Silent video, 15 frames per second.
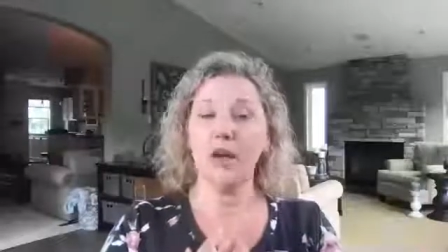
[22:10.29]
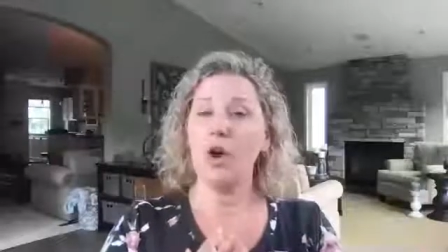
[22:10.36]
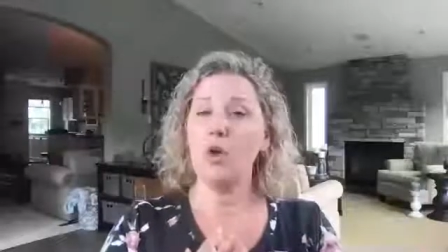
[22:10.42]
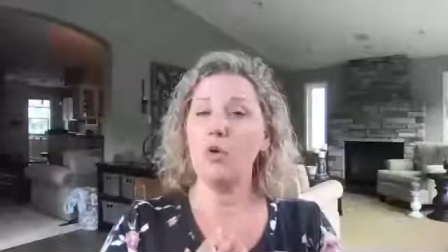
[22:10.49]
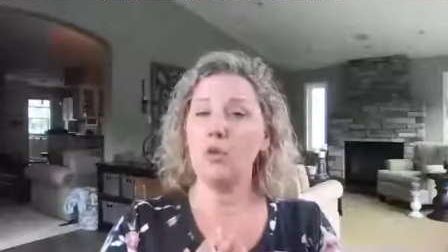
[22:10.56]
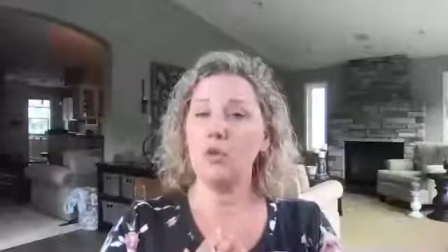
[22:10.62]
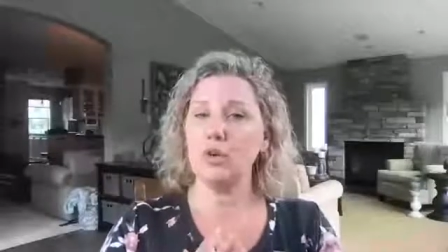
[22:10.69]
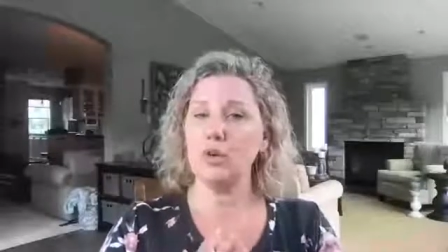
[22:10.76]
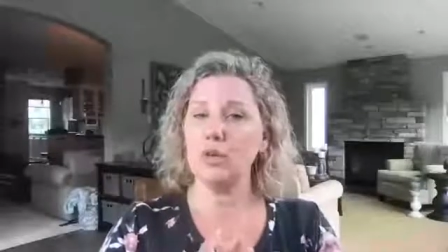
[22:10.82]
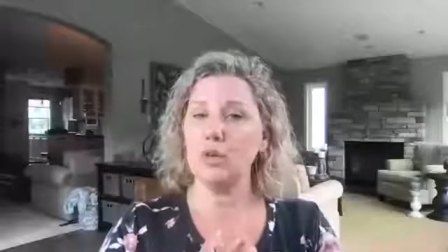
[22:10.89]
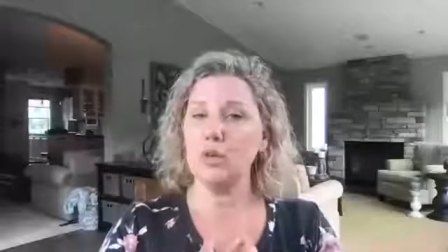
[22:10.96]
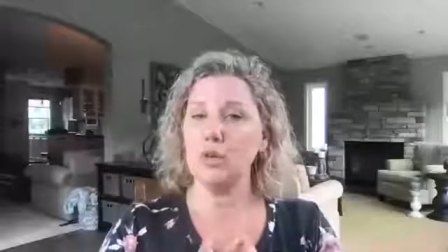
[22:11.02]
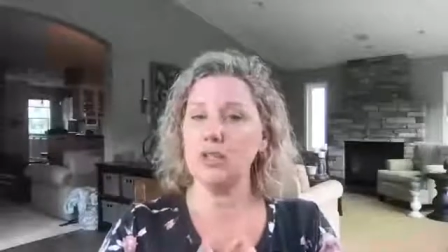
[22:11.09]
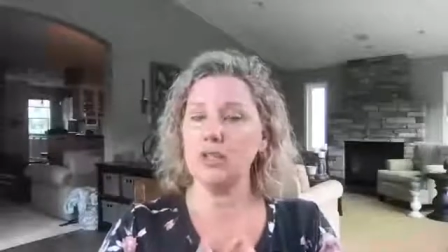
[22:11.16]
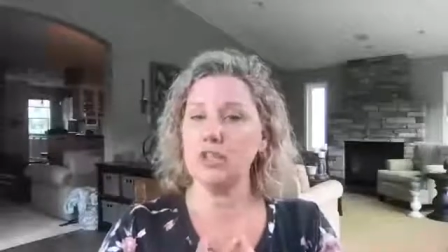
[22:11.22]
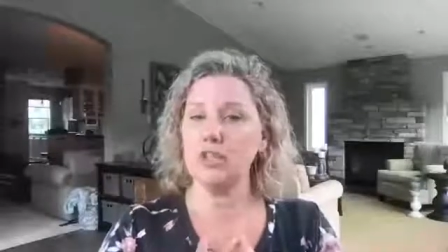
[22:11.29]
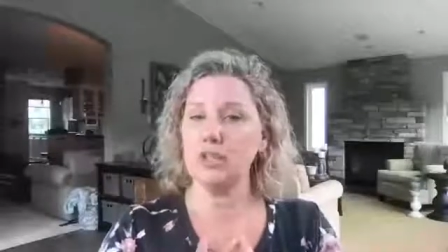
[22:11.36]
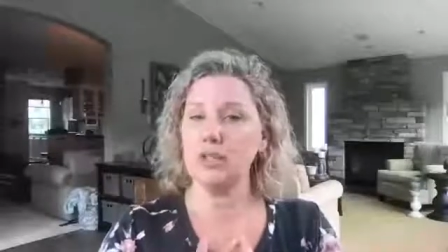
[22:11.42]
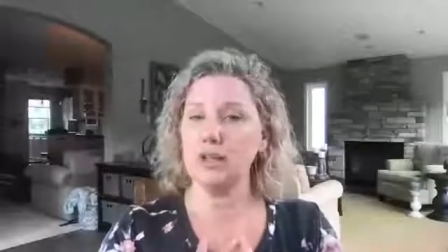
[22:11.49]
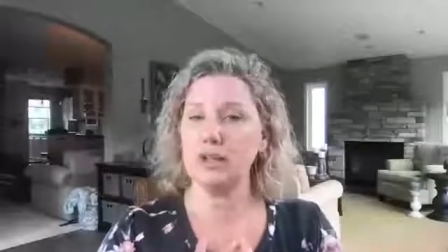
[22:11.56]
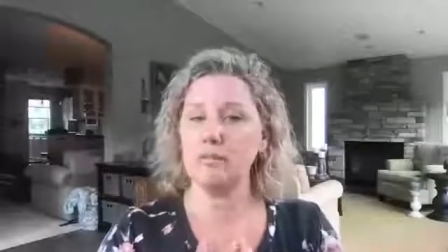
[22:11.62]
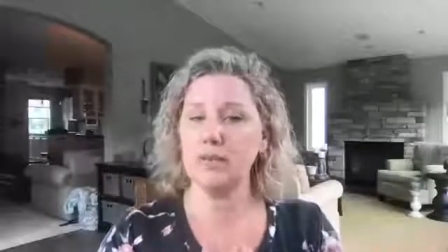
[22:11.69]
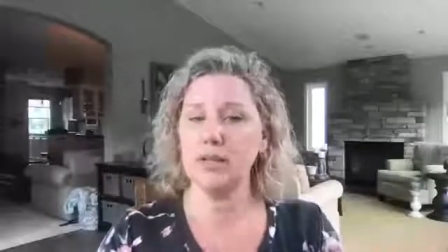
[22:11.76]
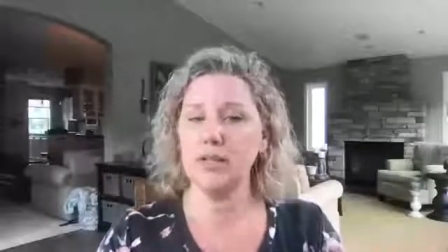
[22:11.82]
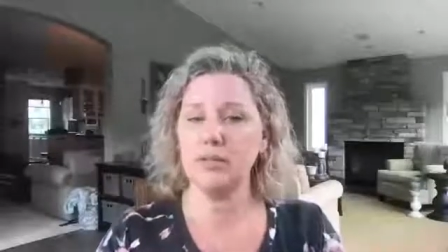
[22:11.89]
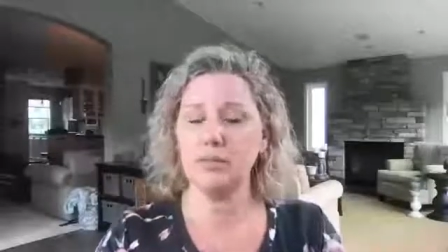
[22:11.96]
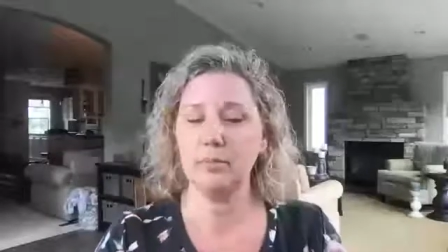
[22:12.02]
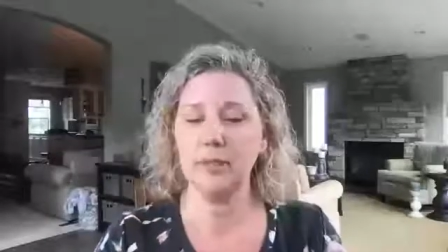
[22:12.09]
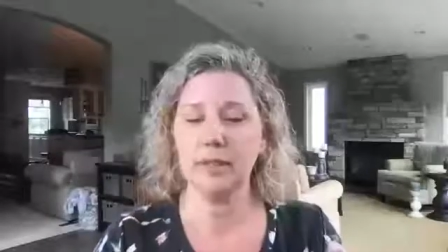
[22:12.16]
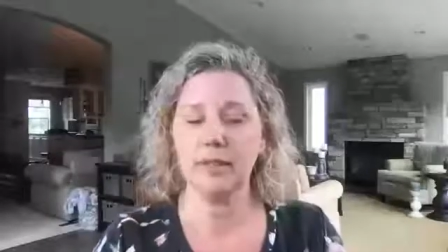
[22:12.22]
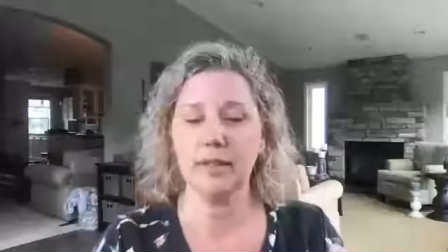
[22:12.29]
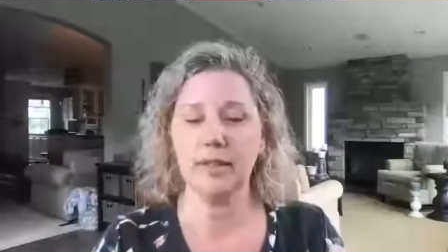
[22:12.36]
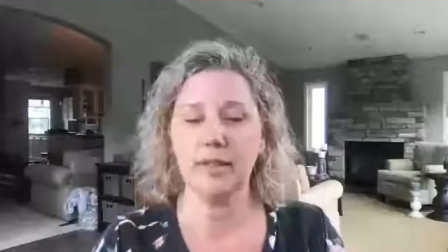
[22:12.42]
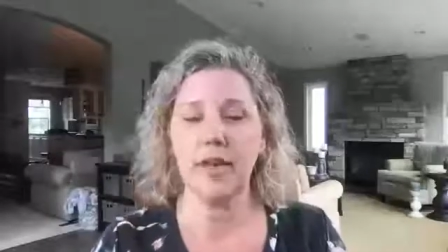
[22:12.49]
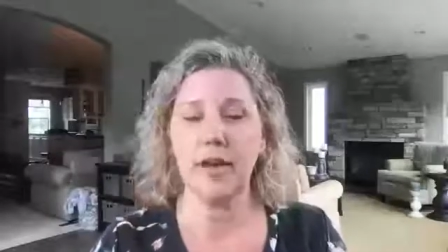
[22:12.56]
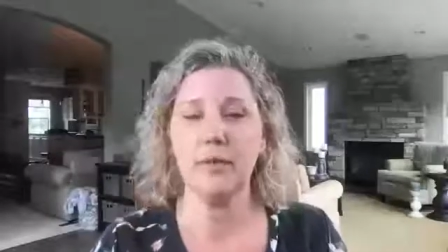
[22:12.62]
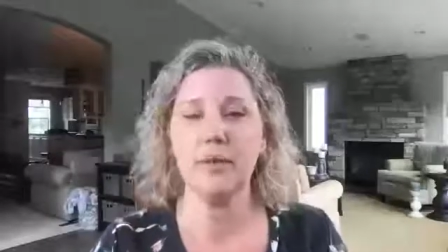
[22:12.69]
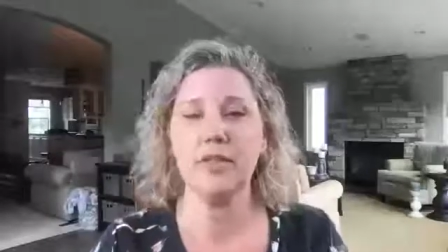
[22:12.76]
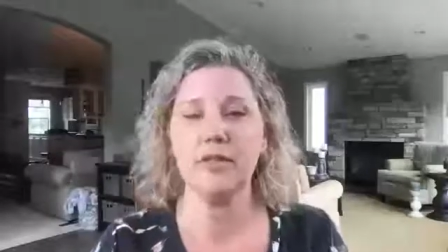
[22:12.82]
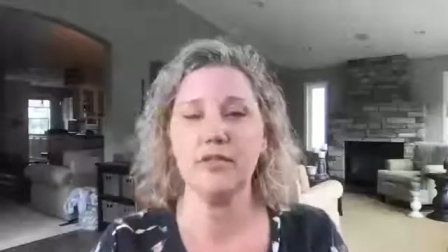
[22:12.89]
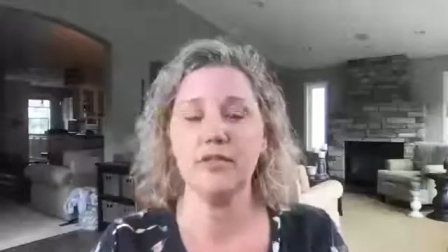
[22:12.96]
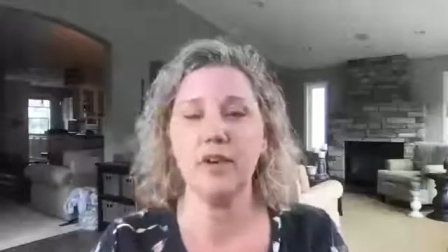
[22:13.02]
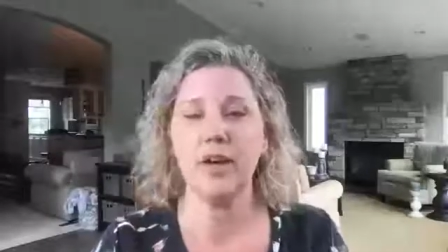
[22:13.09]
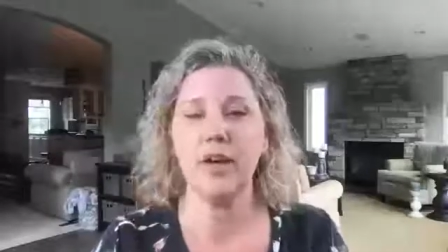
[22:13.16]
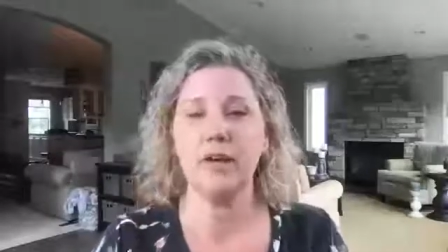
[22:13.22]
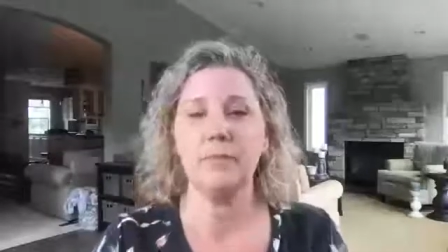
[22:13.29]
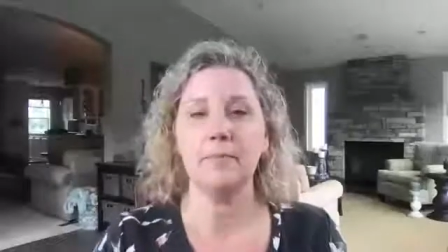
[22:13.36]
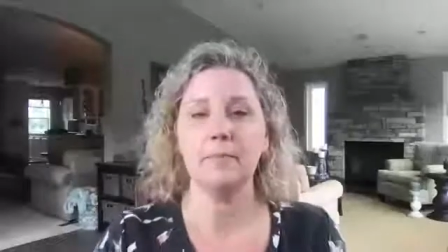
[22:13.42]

Oh, good question. Muscle building. That one's fun.